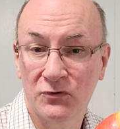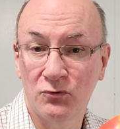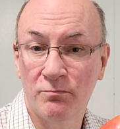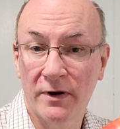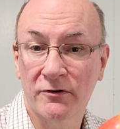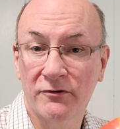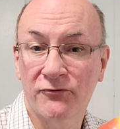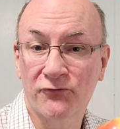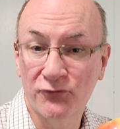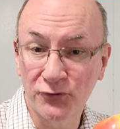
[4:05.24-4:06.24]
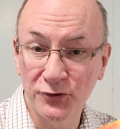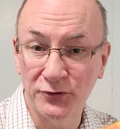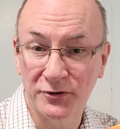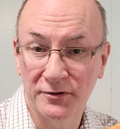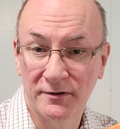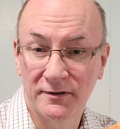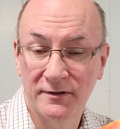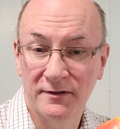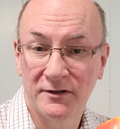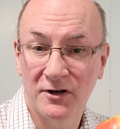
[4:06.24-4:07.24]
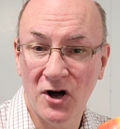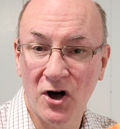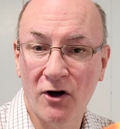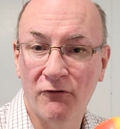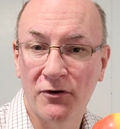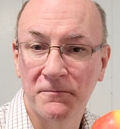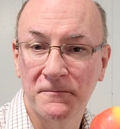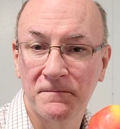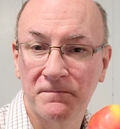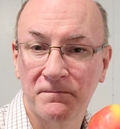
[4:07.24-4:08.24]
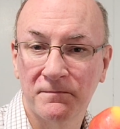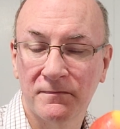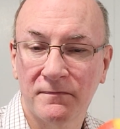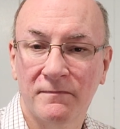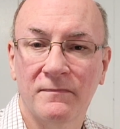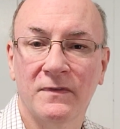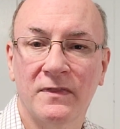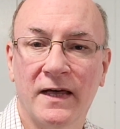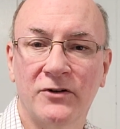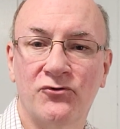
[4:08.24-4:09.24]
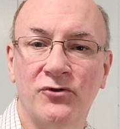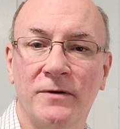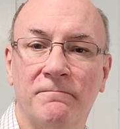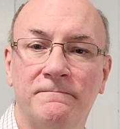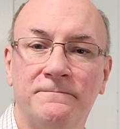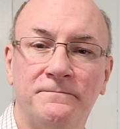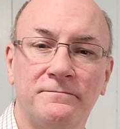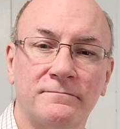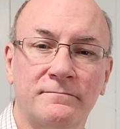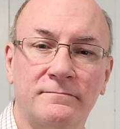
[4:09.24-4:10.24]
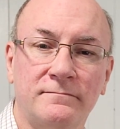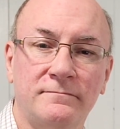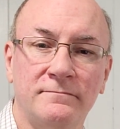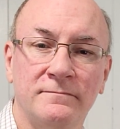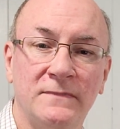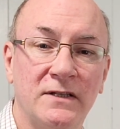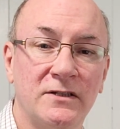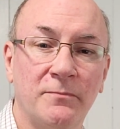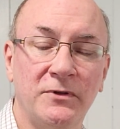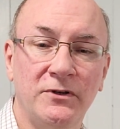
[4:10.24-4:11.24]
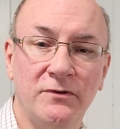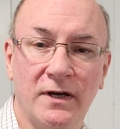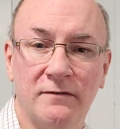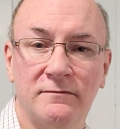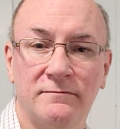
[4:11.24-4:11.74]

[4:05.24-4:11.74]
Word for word: to bear the fruit of that dream. It's up to you now.